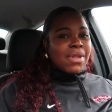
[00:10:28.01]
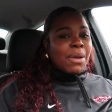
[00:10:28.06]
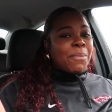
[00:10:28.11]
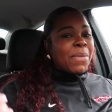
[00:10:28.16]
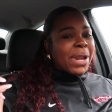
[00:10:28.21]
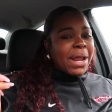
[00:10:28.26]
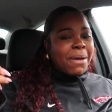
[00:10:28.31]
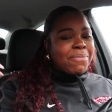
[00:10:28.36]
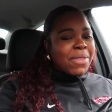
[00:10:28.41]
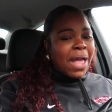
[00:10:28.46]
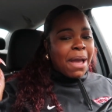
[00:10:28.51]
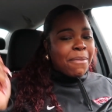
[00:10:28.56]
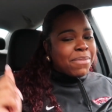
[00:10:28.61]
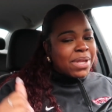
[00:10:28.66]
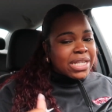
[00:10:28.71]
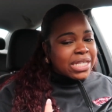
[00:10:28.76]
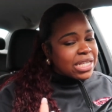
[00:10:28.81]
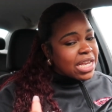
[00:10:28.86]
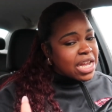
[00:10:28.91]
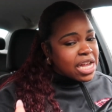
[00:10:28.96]
But I'm not
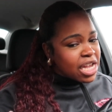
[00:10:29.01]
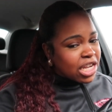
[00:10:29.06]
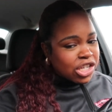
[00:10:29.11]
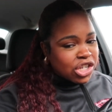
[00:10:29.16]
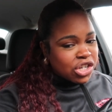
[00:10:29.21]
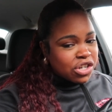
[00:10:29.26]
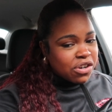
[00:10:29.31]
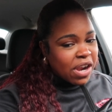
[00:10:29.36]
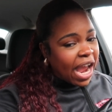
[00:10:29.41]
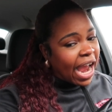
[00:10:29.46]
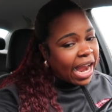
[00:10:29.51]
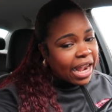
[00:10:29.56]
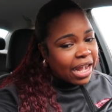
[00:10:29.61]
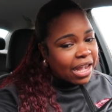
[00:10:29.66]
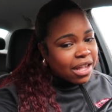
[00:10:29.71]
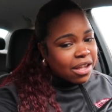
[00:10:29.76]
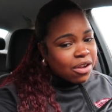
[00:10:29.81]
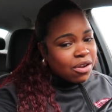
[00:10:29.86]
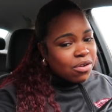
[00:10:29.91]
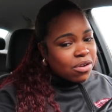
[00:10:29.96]
missing Usher.
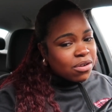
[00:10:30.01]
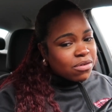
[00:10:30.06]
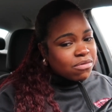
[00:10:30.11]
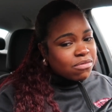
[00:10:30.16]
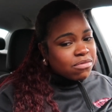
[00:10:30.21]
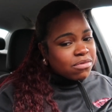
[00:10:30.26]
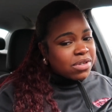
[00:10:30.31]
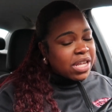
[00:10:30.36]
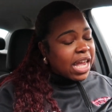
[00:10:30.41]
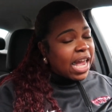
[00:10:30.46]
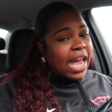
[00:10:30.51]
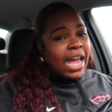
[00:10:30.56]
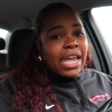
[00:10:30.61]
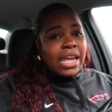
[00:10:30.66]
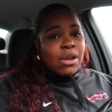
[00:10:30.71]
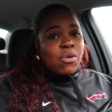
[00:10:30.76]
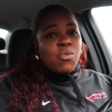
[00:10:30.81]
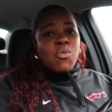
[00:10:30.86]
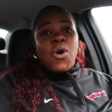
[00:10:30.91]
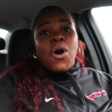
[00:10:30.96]
Ain't.
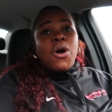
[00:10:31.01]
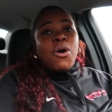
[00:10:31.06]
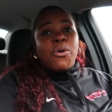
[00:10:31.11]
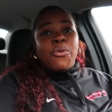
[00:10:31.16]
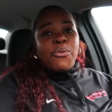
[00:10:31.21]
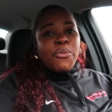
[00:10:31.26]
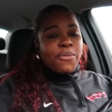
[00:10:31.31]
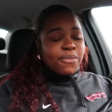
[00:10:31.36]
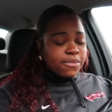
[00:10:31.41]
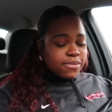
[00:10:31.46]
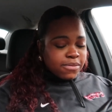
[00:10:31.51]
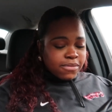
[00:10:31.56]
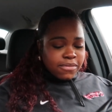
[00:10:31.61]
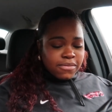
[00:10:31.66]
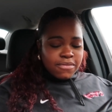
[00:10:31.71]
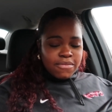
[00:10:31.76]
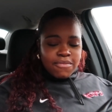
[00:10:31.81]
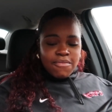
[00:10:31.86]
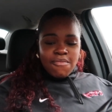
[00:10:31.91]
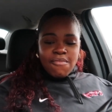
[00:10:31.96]
Can't. Won't.
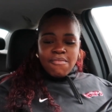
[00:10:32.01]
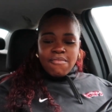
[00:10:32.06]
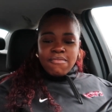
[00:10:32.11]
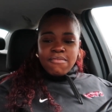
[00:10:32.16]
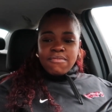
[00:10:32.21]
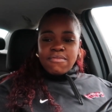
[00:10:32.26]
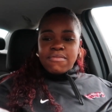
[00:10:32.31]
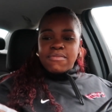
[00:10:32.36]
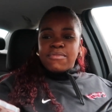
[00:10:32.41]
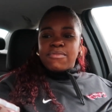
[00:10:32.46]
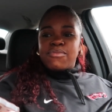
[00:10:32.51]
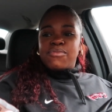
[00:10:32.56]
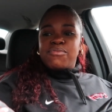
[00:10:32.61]
Oh,